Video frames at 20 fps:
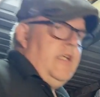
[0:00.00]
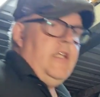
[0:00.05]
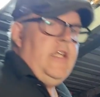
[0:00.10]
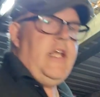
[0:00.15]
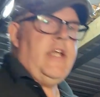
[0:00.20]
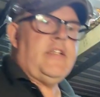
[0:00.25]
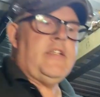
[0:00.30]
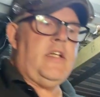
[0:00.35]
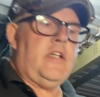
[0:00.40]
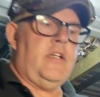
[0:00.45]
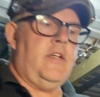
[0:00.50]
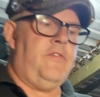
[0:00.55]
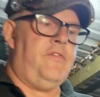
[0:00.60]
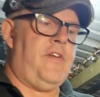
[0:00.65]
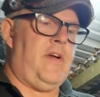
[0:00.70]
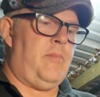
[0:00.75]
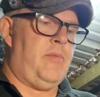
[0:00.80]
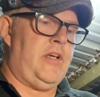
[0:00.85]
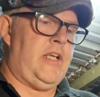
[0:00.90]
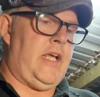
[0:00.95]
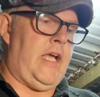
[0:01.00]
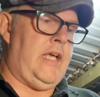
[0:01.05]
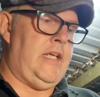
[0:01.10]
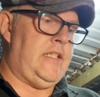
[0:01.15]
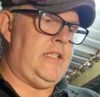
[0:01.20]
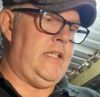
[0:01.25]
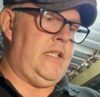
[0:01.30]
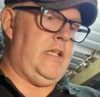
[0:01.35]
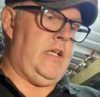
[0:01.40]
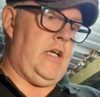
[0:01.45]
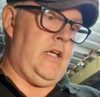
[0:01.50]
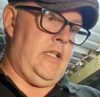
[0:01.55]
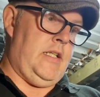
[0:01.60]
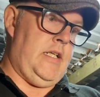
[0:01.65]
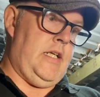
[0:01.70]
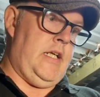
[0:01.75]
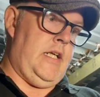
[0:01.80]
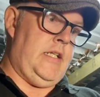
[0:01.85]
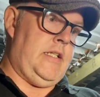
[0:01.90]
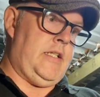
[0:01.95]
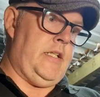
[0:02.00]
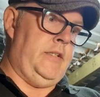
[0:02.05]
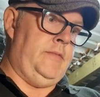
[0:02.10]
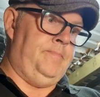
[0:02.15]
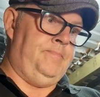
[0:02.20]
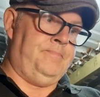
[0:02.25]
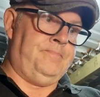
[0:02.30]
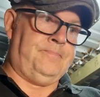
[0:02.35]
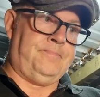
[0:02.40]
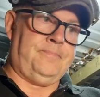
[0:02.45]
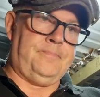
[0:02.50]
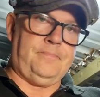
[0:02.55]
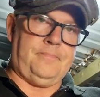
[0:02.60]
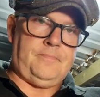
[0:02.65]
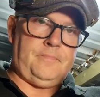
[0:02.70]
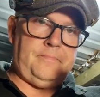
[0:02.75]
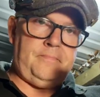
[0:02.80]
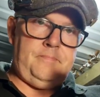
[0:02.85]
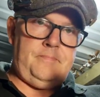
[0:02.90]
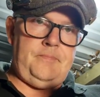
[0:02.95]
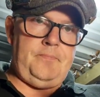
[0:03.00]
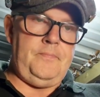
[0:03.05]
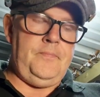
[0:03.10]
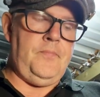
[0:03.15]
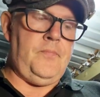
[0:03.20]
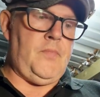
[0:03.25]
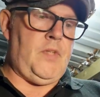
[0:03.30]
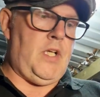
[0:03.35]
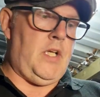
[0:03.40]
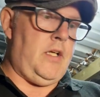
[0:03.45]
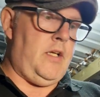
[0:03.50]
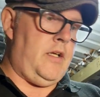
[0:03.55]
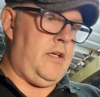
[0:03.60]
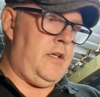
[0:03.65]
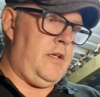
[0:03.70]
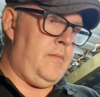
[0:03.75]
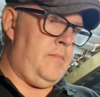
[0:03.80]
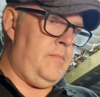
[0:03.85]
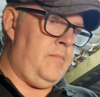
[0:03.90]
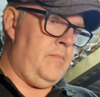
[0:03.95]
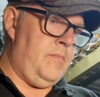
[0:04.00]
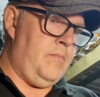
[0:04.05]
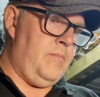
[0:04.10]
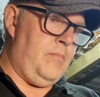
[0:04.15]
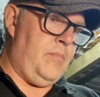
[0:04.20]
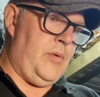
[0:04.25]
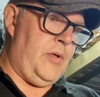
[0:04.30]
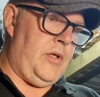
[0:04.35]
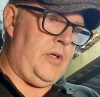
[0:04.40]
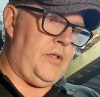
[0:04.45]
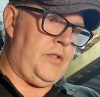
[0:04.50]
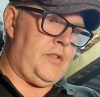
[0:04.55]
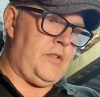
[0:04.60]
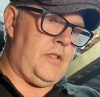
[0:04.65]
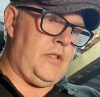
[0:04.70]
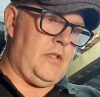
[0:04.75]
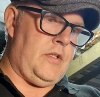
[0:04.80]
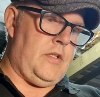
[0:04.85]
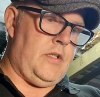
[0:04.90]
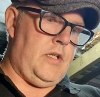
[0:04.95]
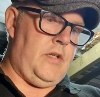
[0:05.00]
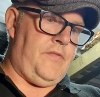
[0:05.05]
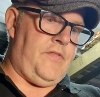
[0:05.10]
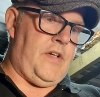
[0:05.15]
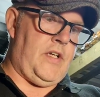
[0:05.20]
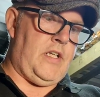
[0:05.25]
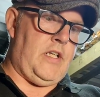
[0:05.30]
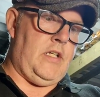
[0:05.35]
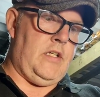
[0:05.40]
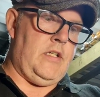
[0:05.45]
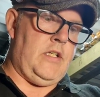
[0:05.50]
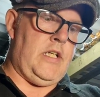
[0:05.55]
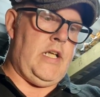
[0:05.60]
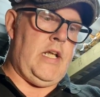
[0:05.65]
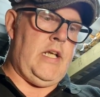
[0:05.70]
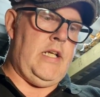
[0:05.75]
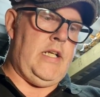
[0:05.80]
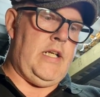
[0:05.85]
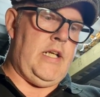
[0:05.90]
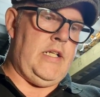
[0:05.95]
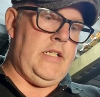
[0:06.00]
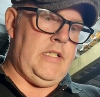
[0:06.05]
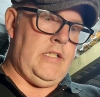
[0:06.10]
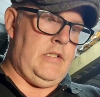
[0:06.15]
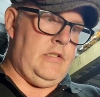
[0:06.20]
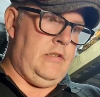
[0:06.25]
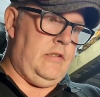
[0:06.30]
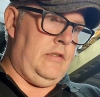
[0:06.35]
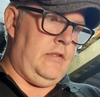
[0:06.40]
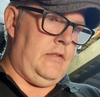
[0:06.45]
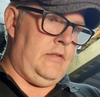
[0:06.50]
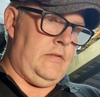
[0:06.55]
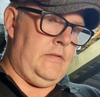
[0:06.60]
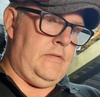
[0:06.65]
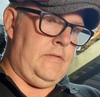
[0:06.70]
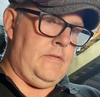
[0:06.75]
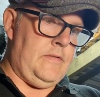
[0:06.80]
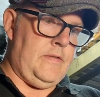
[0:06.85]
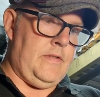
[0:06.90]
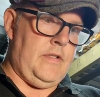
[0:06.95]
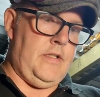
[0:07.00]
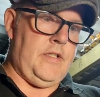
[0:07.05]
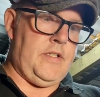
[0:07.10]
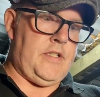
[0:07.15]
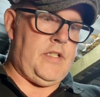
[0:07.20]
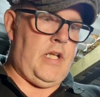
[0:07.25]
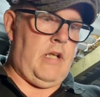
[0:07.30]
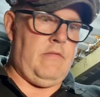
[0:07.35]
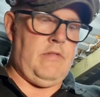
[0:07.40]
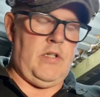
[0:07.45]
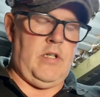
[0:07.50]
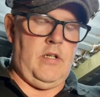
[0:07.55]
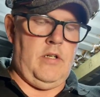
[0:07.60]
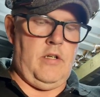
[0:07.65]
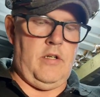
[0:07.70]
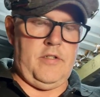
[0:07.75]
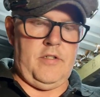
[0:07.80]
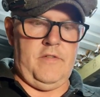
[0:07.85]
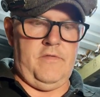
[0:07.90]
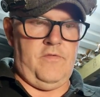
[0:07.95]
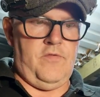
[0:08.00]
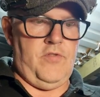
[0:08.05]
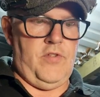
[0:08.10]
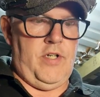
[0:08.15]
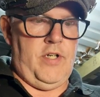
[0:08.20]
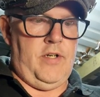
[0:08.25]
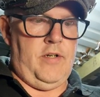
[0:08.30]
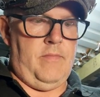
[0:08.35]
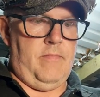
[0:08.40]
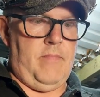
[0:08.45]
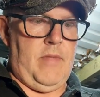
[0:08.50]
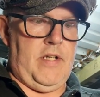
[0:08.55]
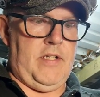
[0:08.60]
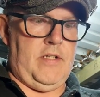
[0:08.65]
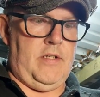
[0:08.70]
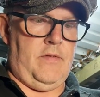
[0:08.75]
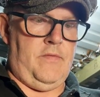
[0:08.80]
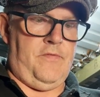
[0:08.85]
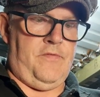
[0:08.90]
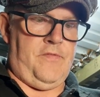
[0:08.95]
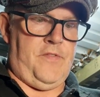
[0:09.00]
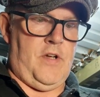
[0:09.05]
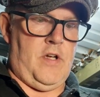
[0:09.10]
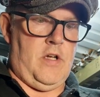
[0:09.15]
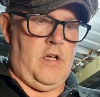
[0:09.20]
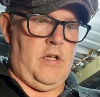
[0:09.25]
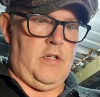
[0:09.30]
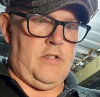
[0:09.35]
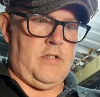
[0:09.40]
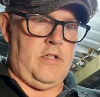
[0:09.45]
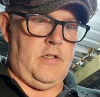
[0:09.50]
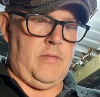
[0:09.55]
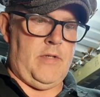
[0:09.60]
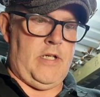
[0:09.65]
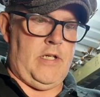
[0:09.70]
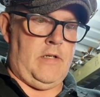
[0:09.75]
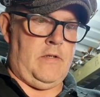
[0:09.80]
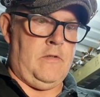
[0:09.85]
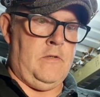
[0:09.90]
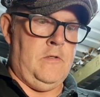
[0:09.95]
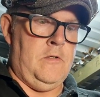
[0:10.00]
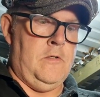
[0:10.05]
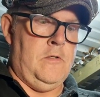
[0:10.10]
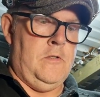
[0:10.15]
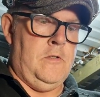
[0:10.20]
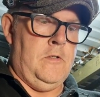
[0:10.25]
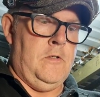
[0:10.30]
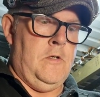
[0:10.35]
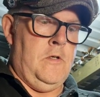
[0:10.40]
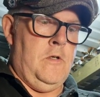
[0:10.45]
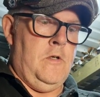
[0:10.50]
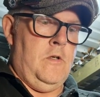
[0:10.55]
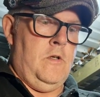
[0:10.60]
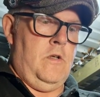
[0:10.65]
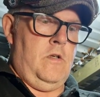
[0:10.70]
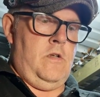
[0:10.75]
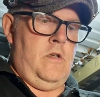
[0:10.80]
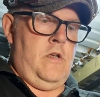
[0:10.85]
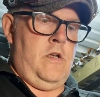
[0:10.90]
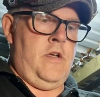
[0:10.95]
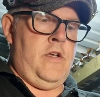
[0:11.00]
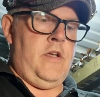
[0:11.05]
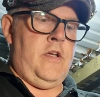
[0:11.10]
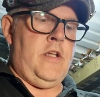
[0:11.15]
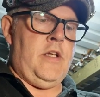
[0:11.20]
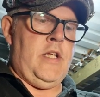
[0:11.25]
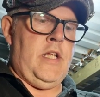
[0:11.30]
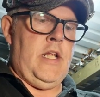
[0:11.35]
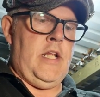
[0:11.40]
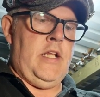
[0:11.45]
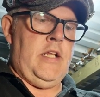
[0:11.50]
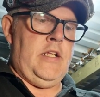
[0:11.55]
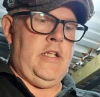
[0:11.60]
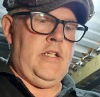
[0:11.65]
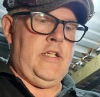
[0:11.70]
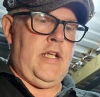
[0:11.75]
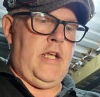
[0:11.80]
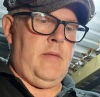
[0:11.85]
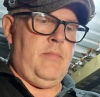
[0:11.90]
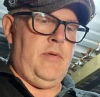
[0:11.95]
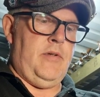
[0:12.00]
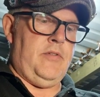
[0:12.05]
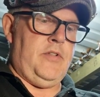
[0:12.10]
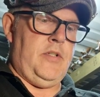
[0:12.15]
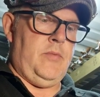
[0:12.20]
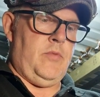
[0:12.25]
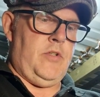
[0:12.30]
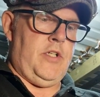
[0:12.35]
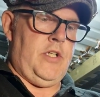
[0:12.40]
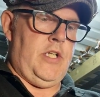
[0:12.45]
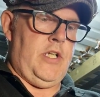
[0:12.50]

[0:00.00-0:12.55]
yes, I could fabricate it like these, but if I can get it laser cut, it saves a lot of drilling and messing and fart arsing about. At the end of the day, building one of